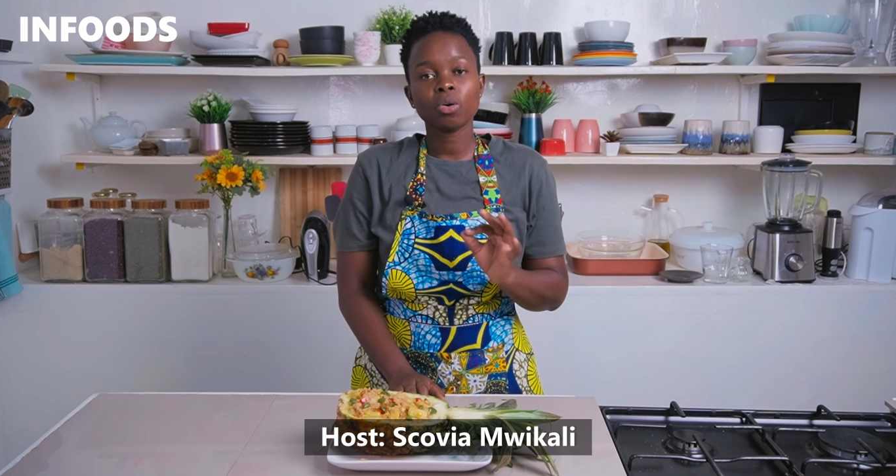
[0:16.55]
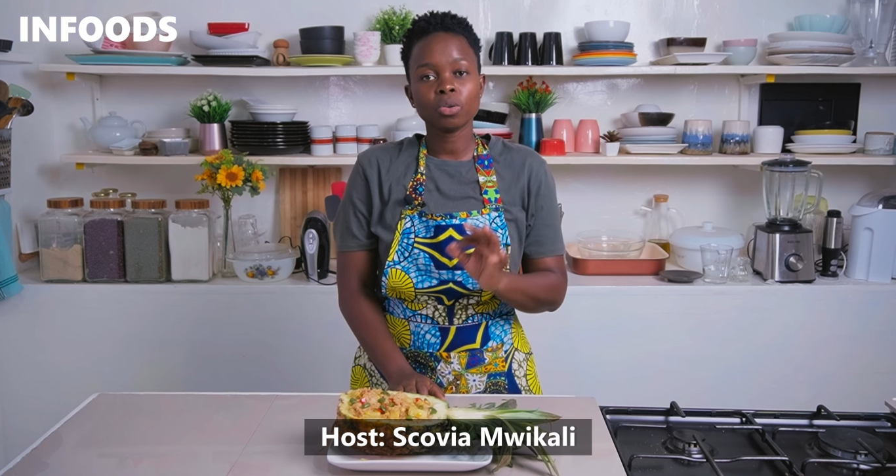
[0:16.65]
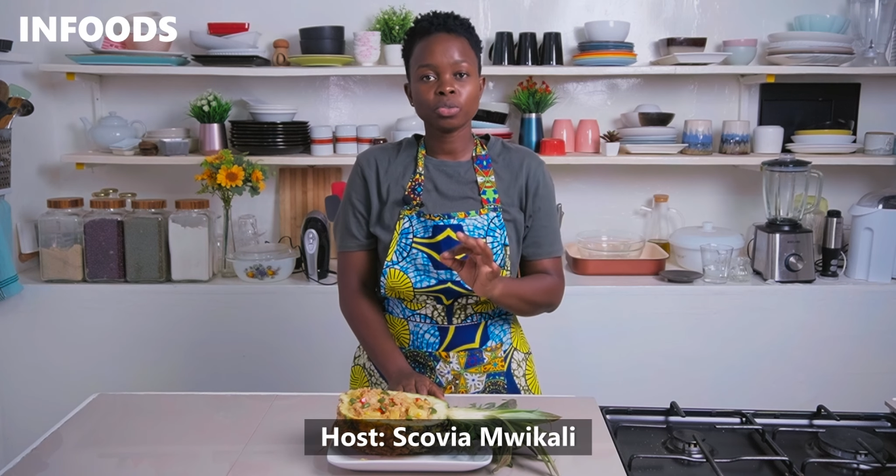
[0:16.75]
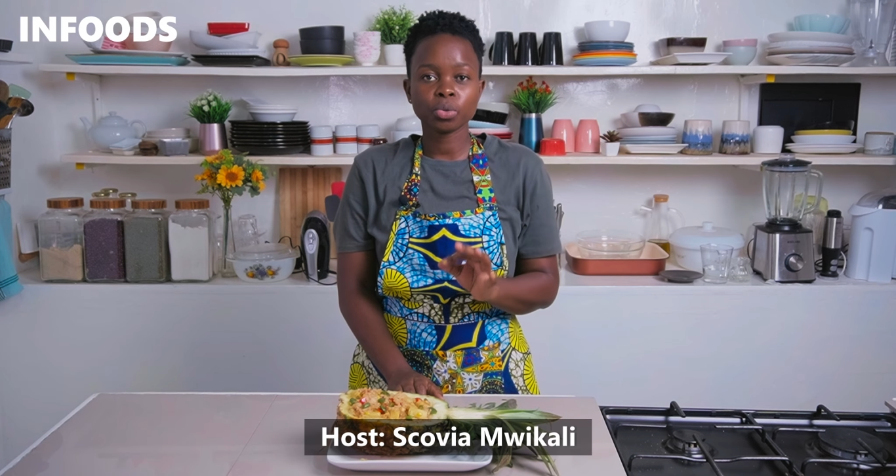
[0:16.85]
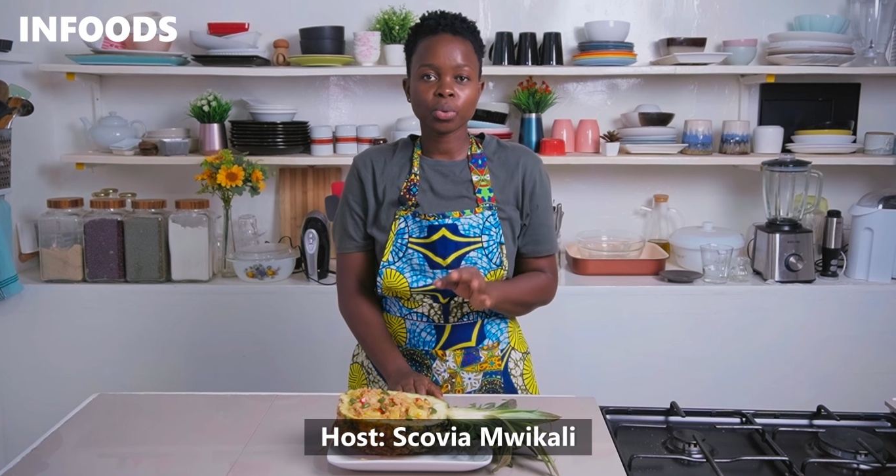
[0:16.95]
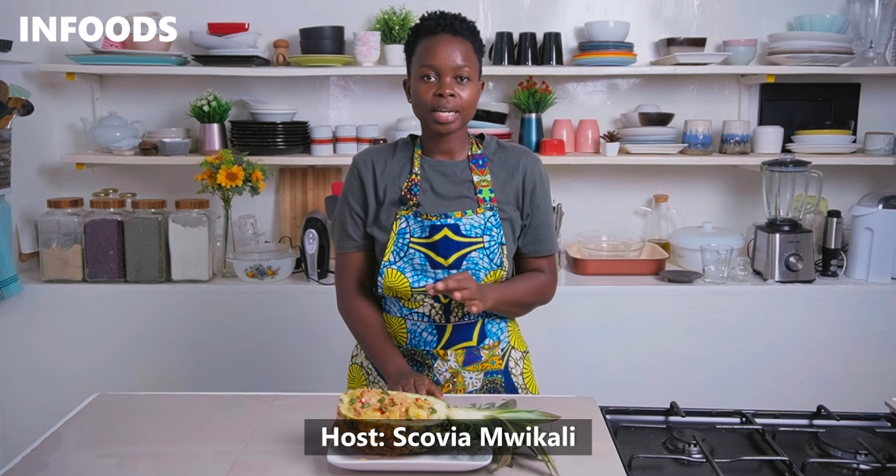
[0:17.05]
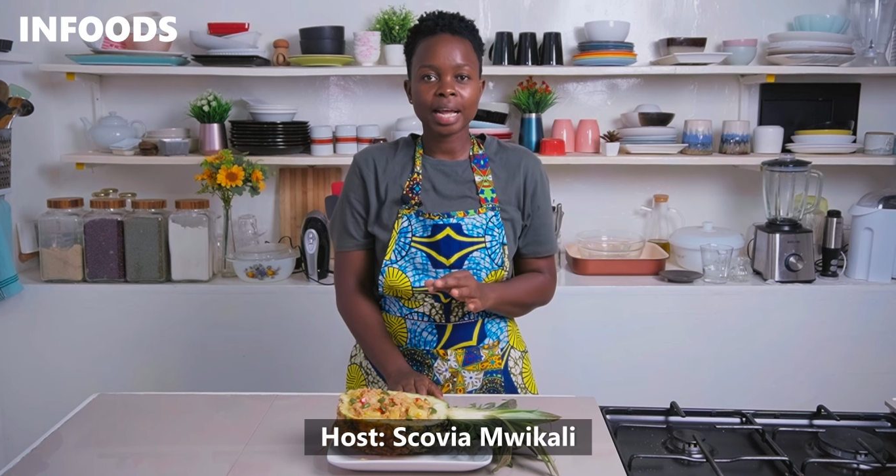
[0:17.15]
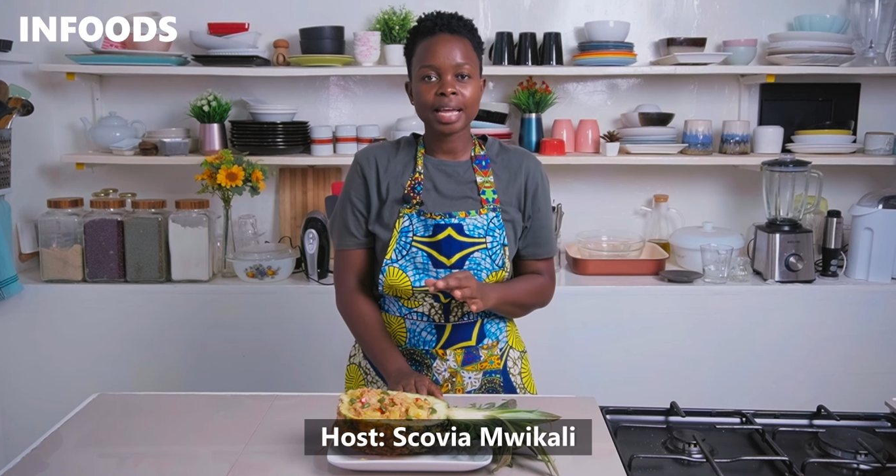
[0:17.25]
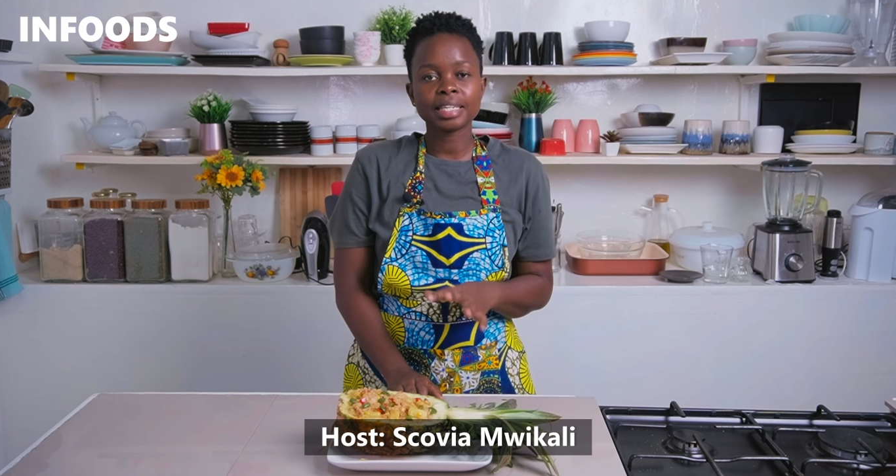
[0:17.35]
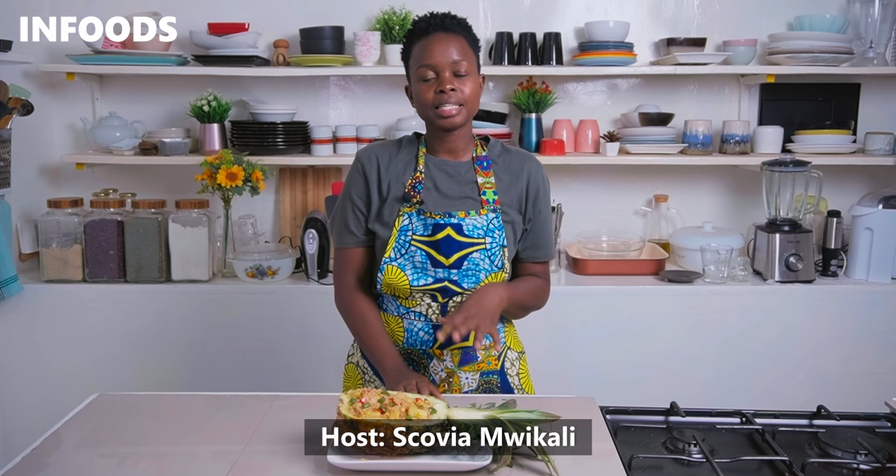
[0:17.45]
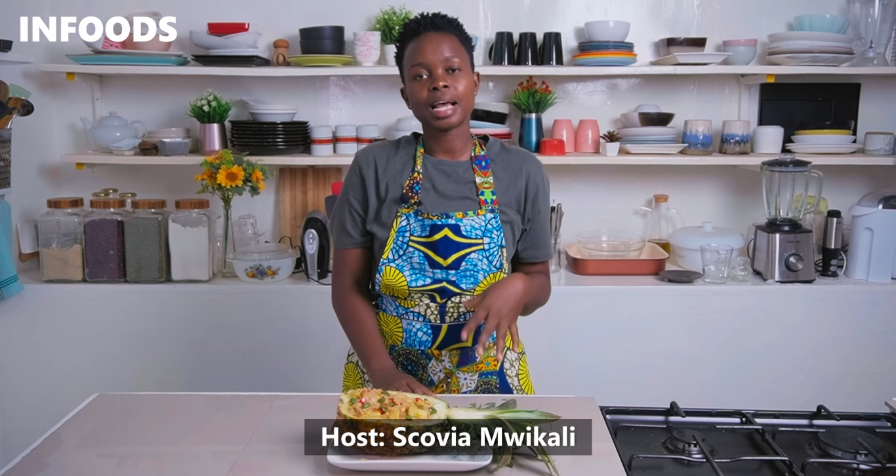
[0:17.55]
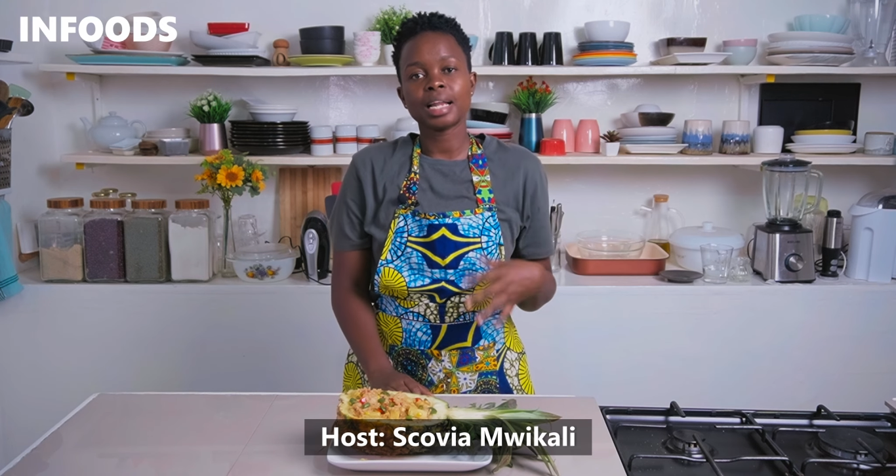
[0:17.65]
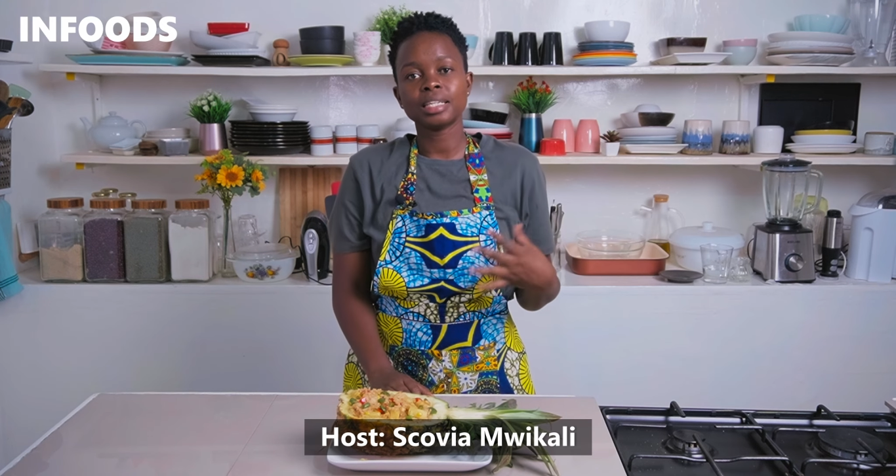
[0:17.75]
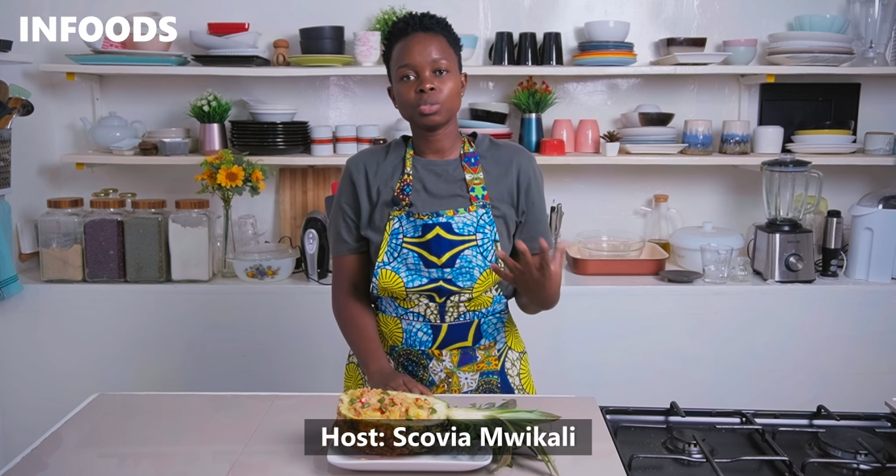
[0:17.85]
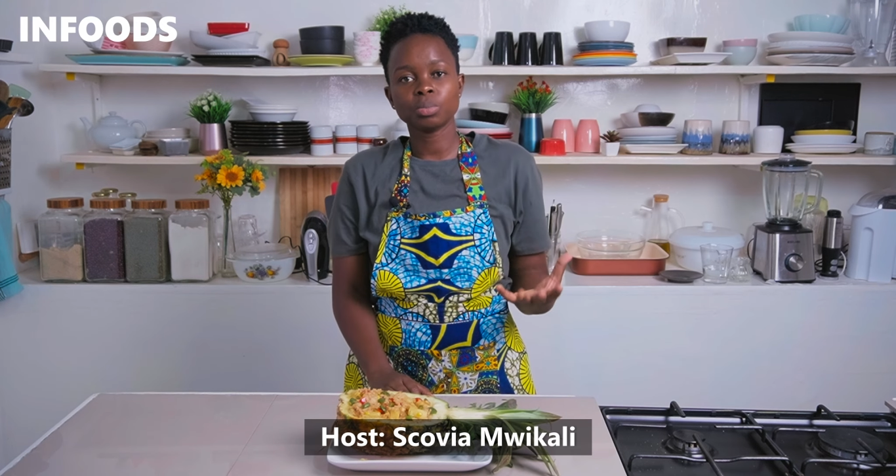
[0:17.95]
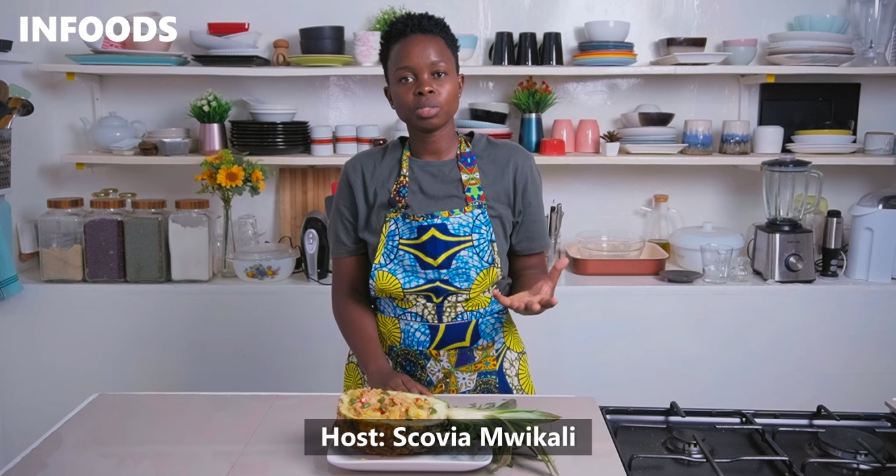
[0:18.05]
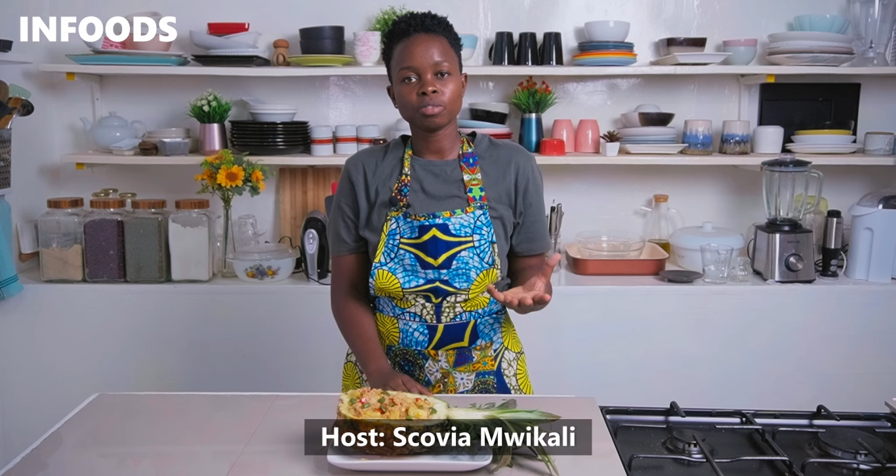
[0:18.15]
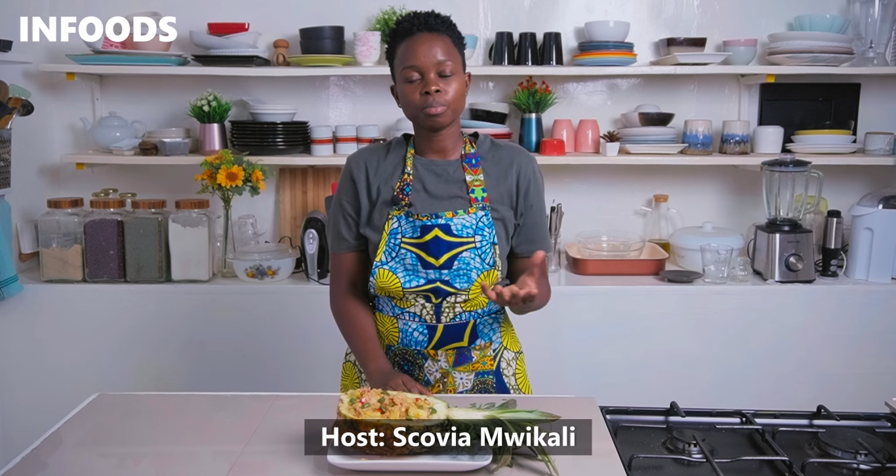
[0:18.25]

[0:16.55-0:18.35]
Also, you can add in a little bit of